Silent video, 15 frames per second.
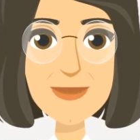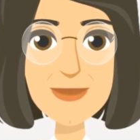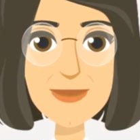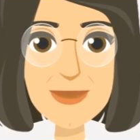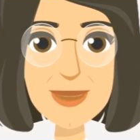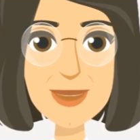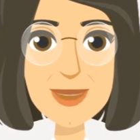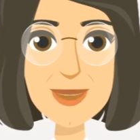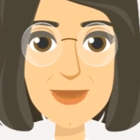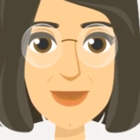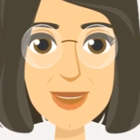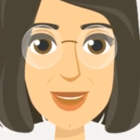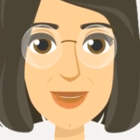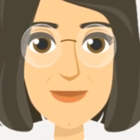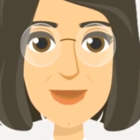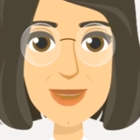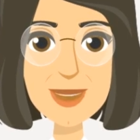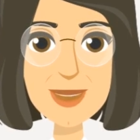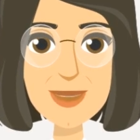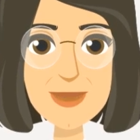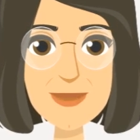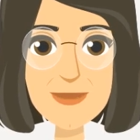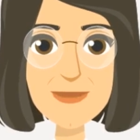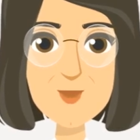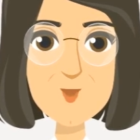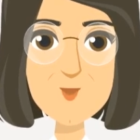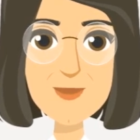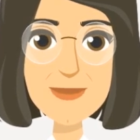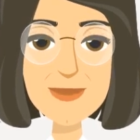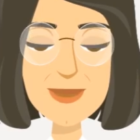fill out the application
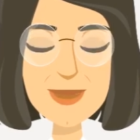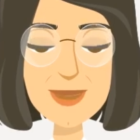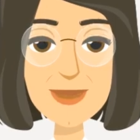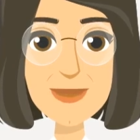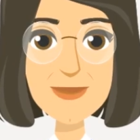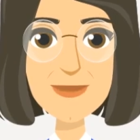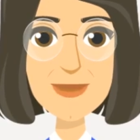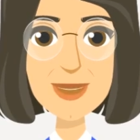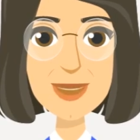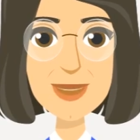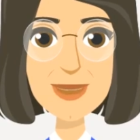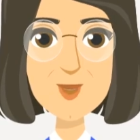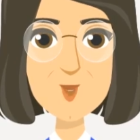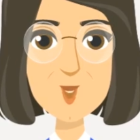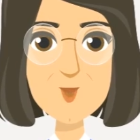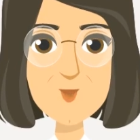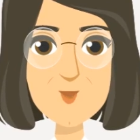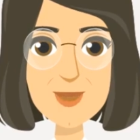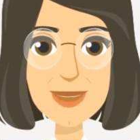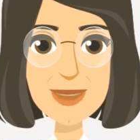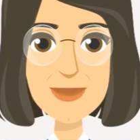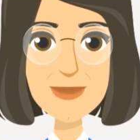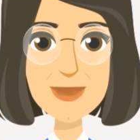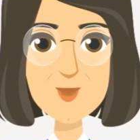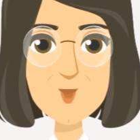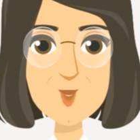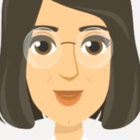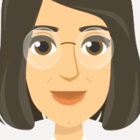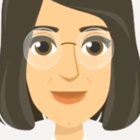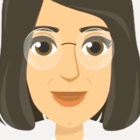form, and submit it along with any
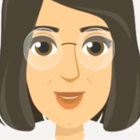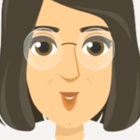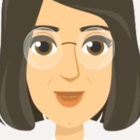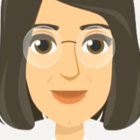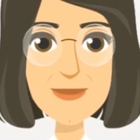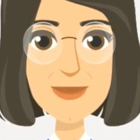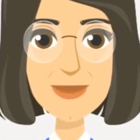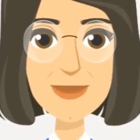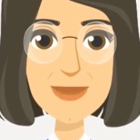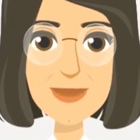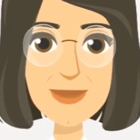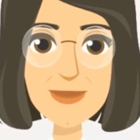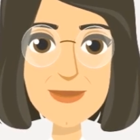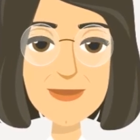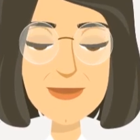required documents.